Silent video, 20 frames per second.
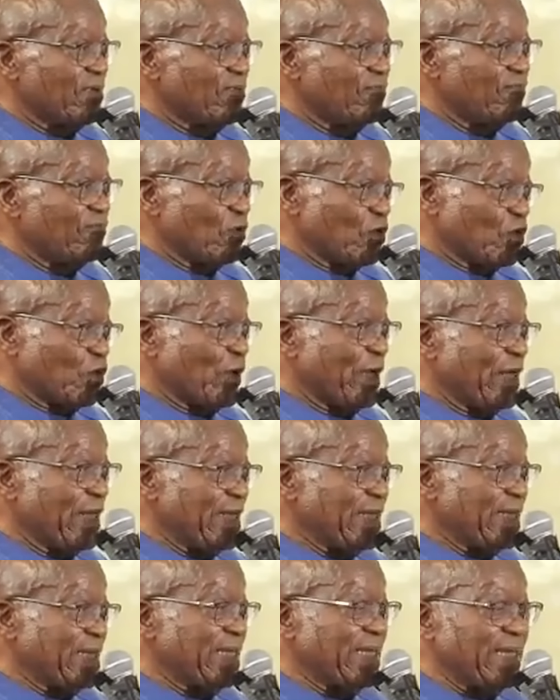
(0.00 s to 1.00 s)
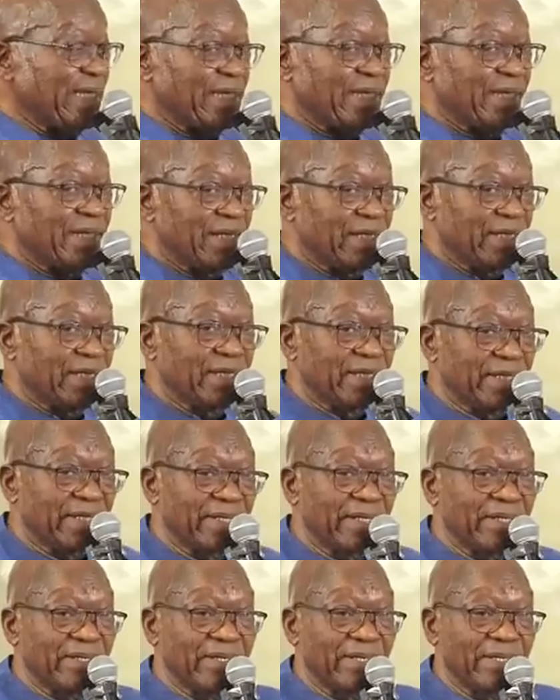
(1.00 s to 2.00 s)
for 20,
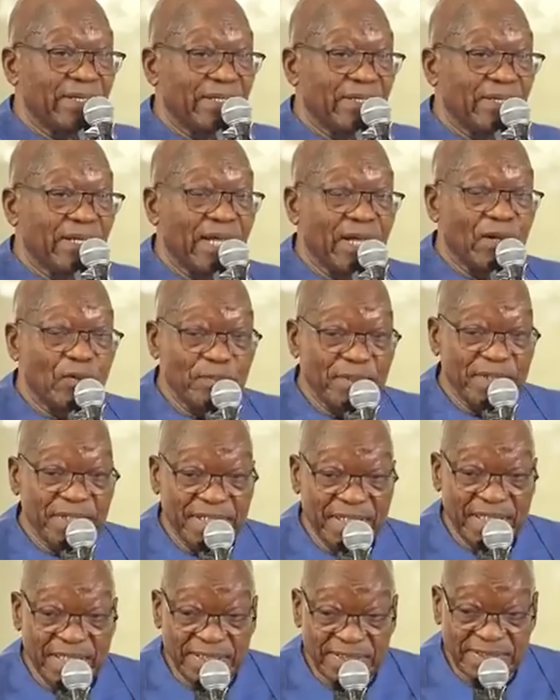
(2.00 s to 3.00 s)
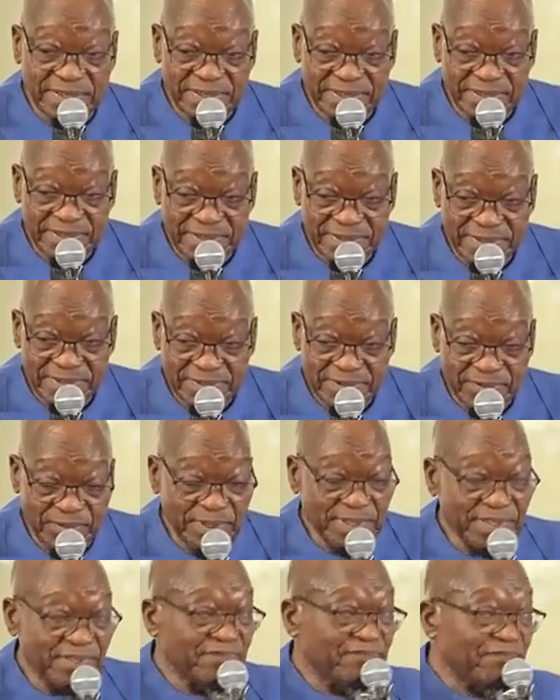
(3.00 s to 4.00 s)
how many years?
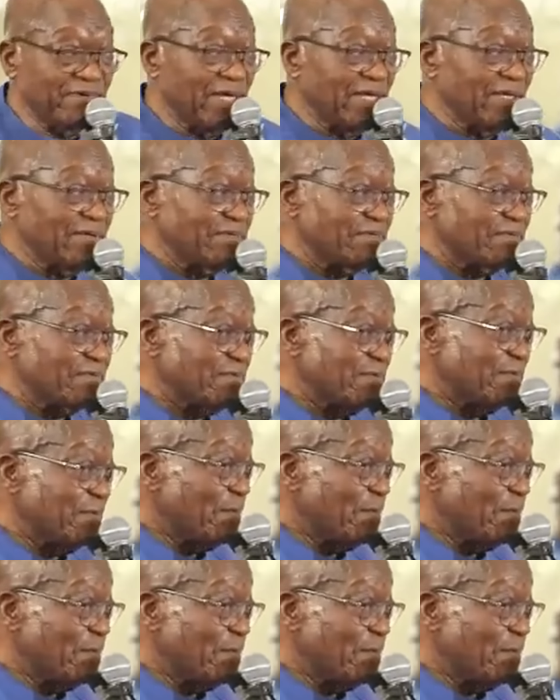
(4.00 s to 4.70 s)
25?